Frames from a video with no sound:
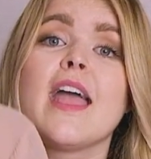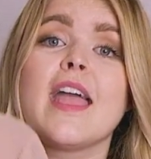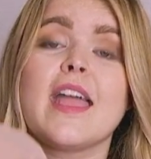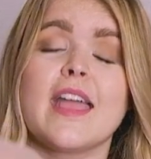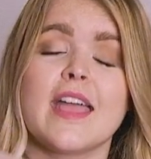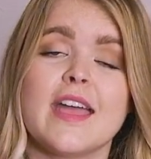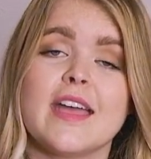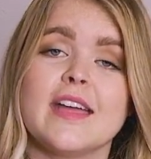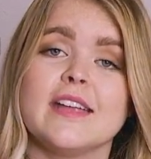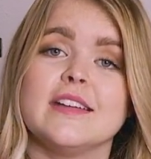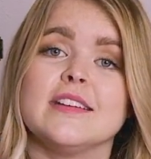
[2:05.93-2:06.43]

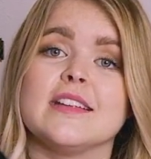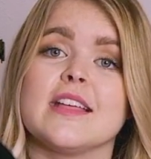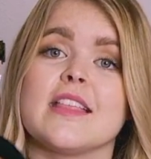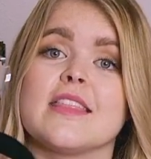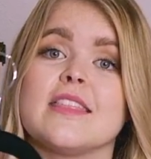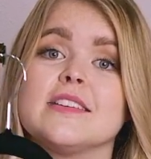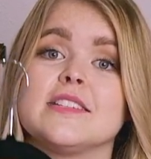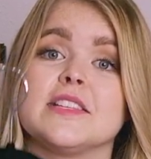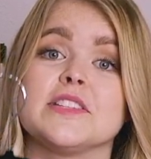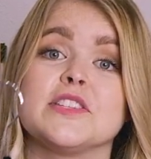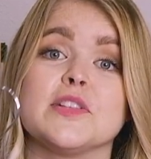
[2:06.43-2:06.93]
and
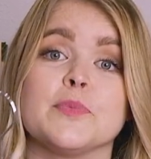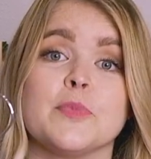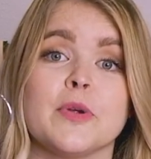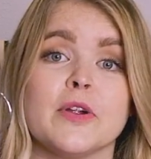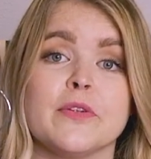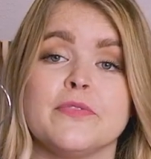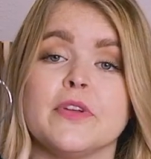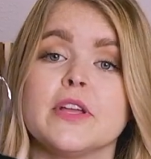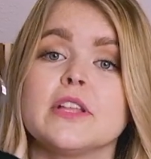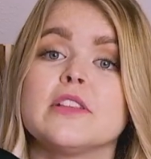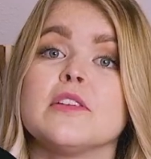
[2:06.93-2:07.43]
this is the
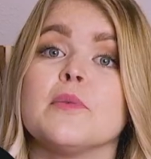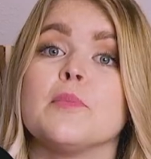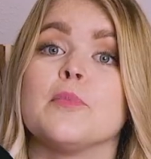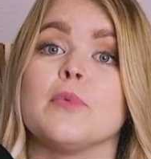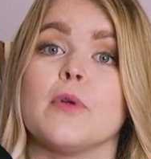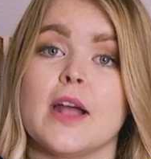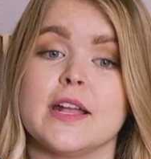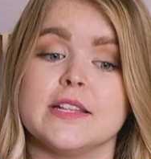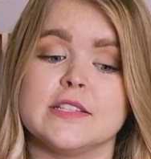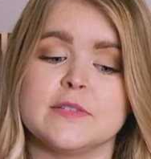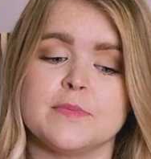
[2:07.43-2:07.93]
perfect
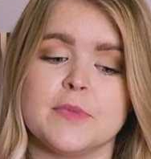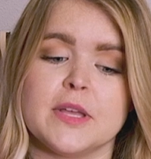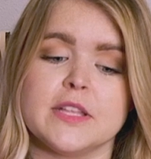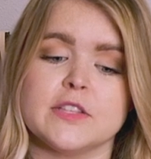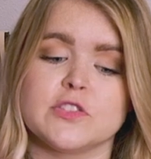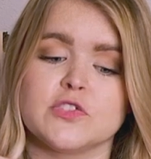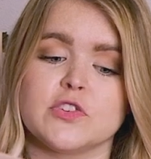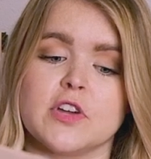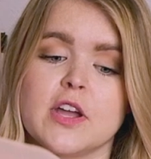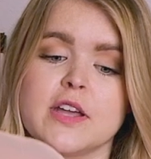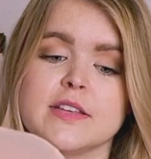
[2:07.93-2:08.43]

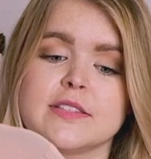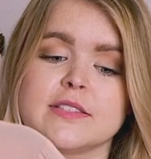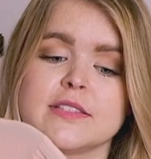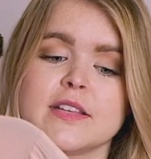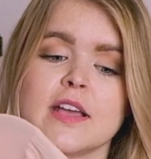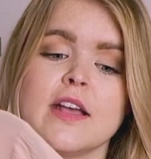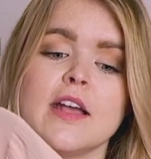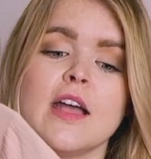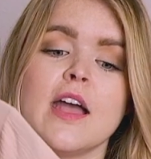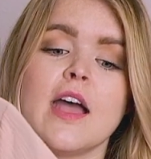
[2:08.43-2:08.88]
bridesmaid's dress.